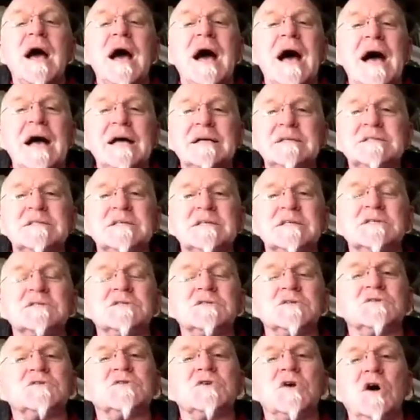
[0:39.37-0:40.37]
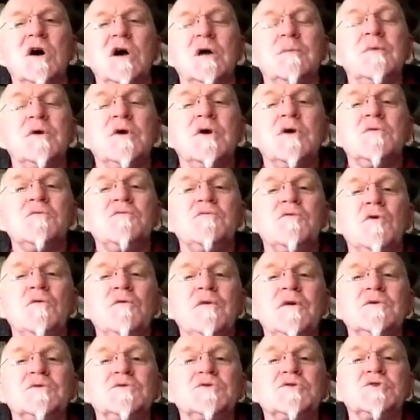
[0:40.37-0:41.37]
as is the time for
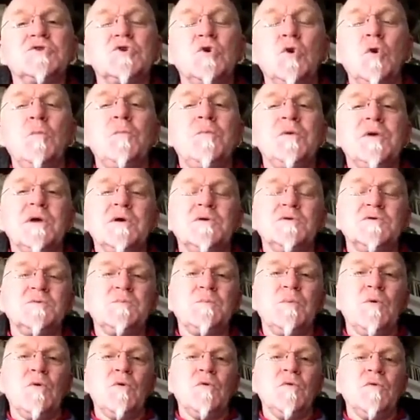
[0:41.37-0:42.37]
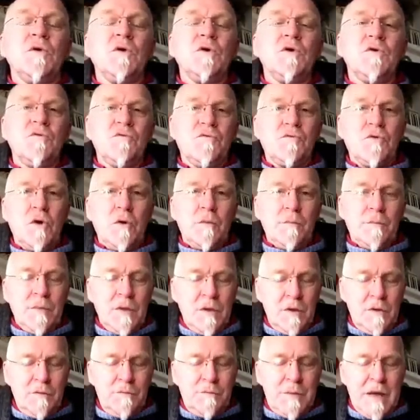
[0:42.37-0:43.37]
those Scorpios born from
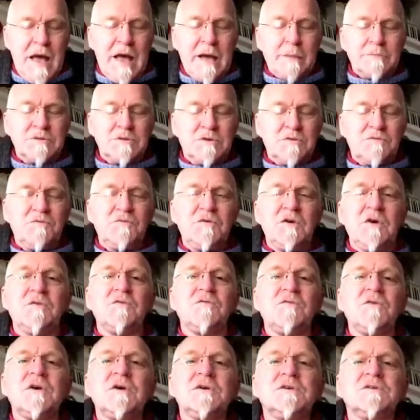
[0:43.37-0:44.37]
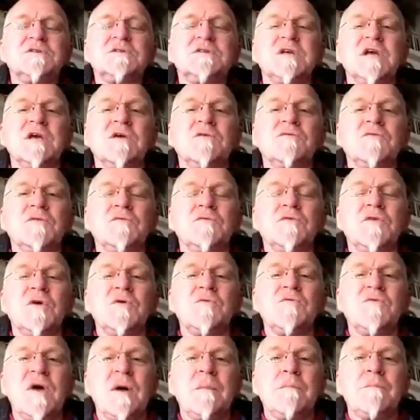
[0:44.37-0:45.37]
perhaps the 5th, 6th of
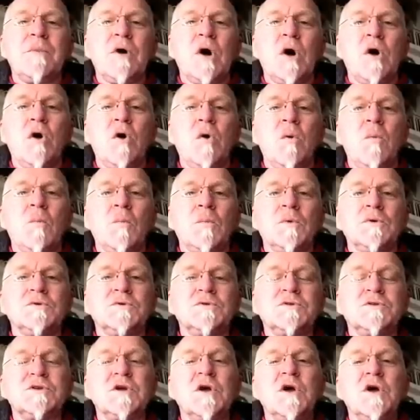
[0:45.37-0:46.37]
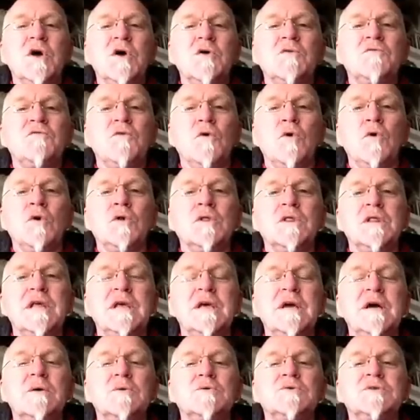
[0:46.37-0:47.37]
November onwards. For
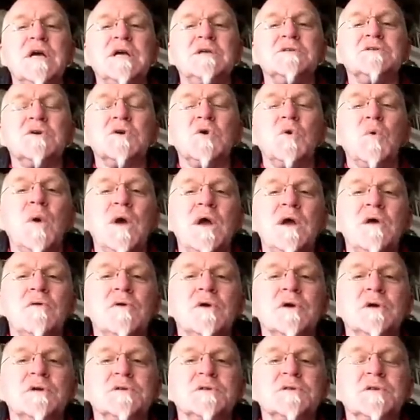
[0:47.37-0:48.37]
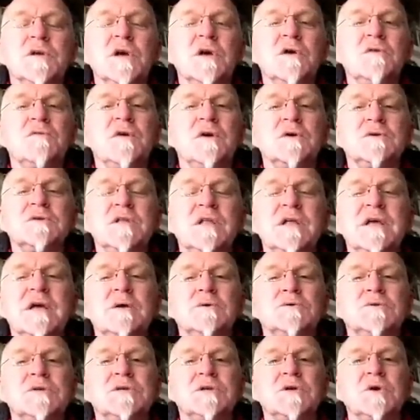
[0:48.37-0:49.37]
Leos and Aquarius, those
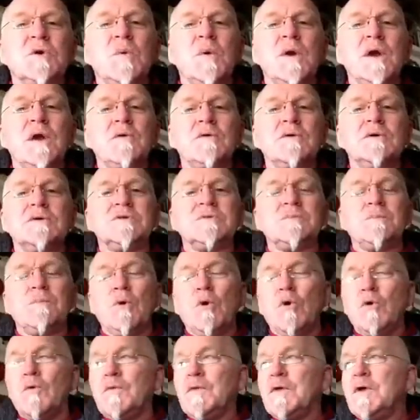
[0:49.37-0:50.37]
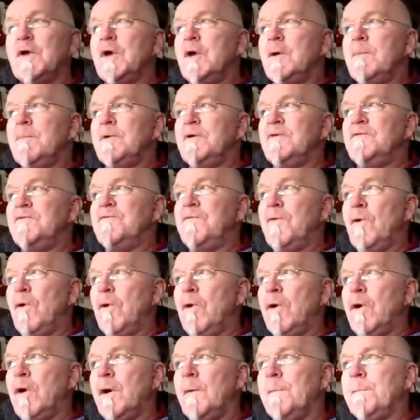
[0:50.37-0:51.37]
Leos and Aquarians born
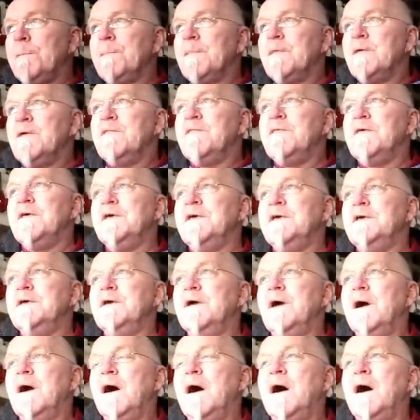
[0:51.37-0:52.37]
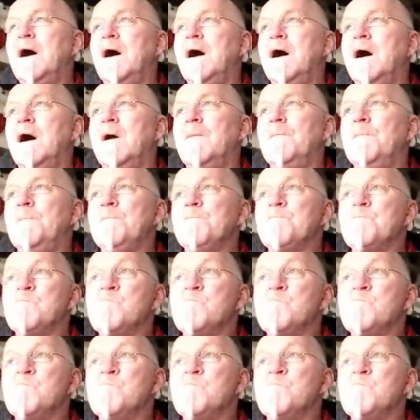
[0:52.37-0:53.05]
before the 12th,